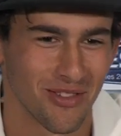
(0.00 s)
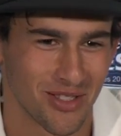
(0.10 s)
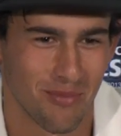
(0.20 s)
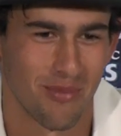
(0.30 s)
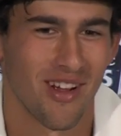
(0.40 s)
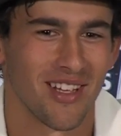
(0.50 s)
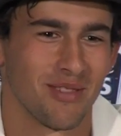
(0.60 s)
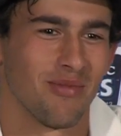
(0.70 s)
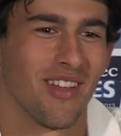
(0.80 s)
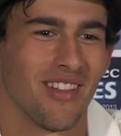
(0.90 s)
I was
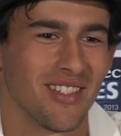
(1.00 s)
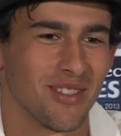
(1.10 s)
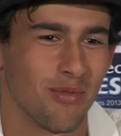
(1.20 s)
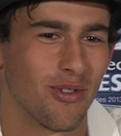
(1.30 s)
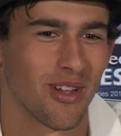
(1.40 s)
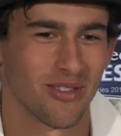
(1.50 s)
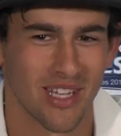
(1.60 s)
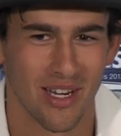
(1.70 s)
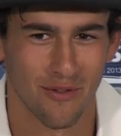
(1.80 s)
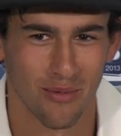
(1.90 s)
surprised by the support I was
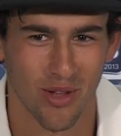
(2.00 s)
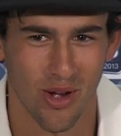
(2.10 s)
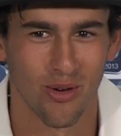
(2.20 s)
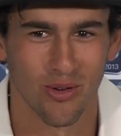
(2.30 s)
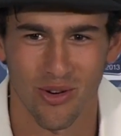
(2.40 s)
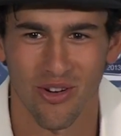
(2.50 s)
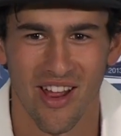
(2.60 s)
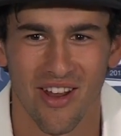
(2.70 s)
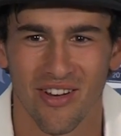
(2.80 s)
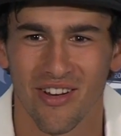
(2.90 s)
getting from the whole
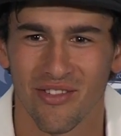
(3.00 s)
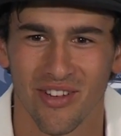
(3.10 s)
crowd.